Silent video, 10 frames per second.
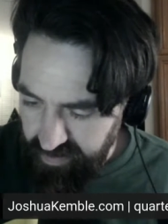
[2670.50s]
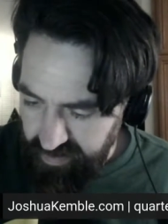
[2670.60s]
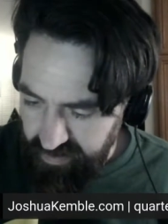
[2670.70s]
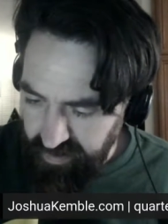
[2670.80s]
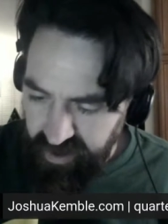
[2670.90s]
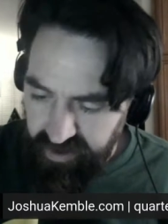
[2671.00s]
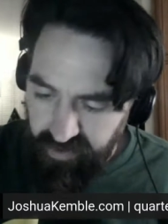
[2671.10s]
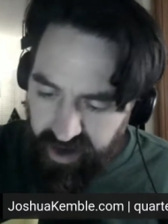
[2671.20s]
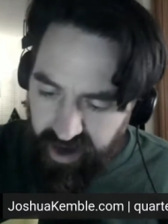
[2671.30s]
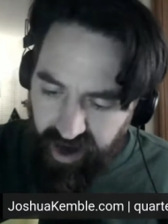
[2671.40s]
By the
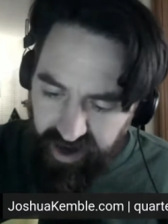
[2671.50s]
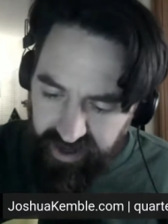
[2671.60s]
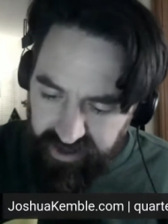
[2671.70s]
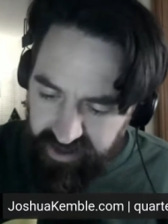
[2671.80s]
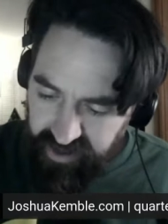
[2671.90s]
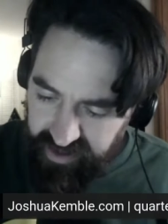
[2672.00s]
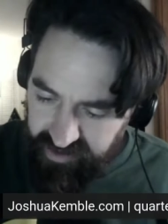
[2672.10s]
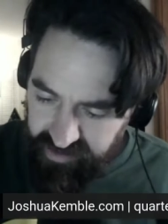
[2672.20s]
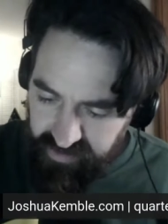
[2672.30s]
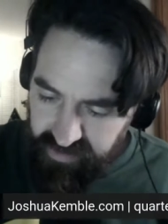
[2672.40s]
way, I actually like
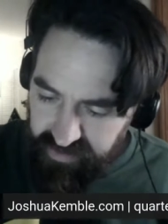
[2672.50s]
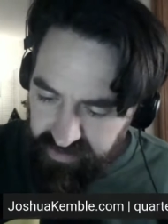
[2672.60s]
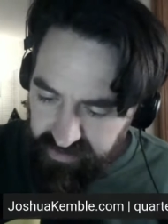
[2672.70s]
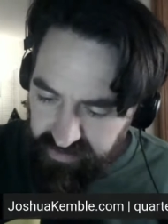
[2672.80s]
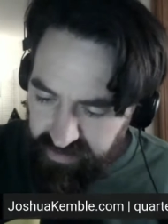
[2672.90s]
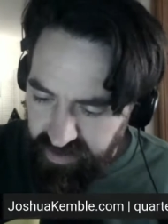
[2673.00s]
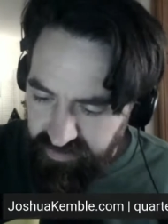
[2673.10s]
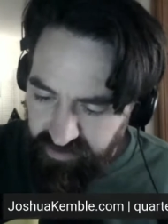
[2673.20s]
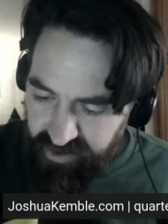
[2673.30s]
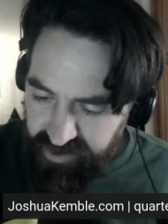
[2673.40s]
those. The
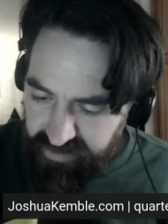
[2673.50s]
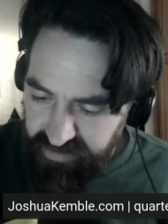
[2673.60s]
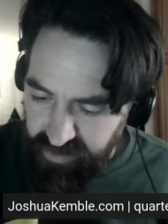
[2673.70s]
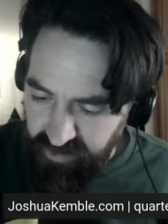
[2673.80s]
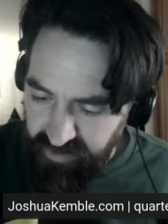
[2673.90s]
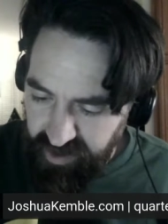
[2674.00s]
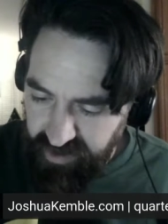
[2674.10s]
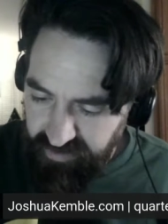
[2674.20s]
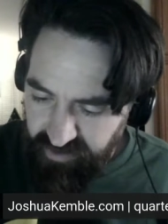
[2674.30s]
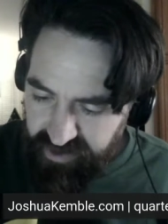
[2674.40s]
first two
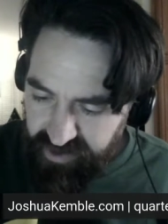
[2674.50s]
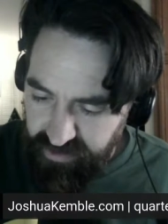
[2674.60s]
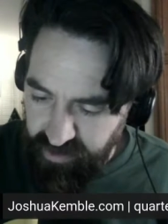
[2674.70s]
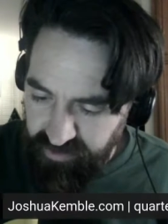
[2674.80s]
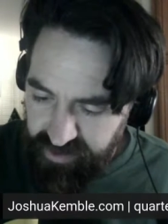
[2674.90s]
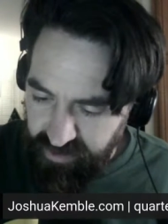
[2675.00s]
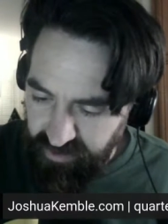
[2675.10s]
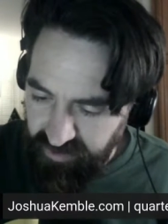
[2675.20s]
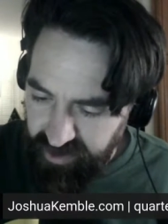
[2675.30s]
movies were fun.